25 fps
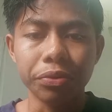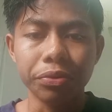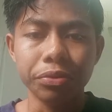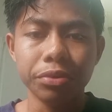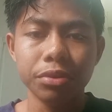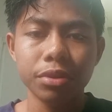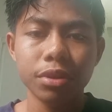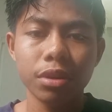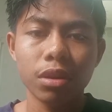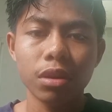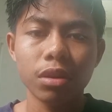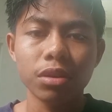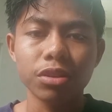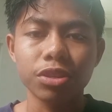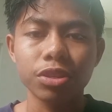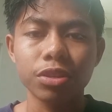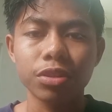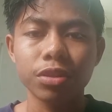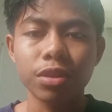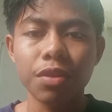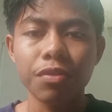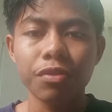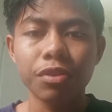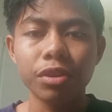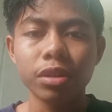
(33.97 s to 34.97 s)
There are
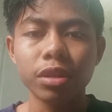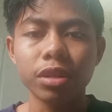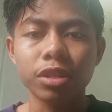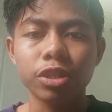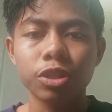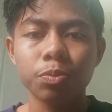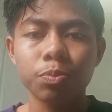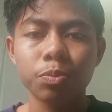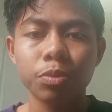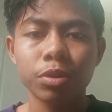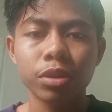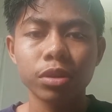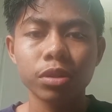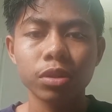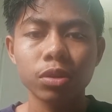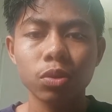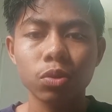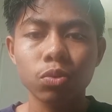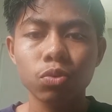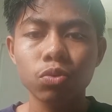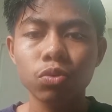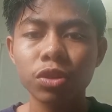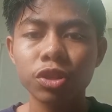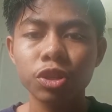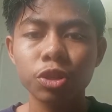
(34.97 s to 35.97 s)
several experts
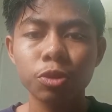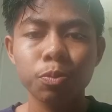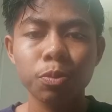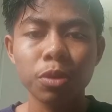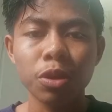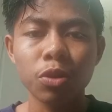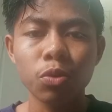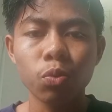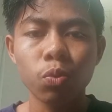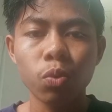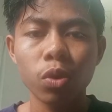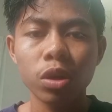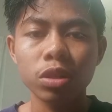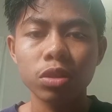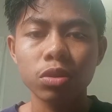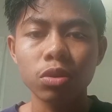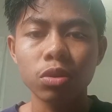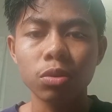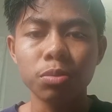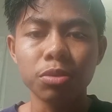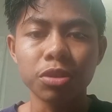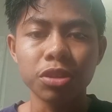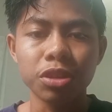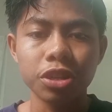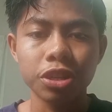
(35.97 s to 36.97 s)
who explain what
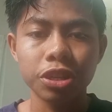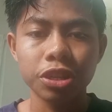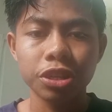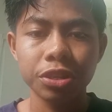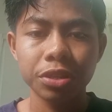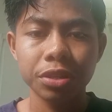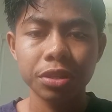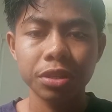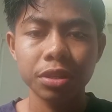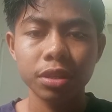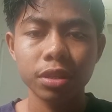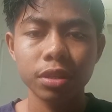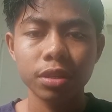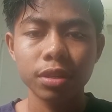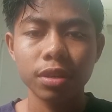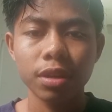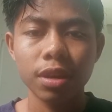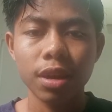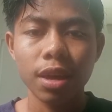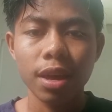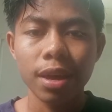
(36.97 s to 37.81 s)
communication,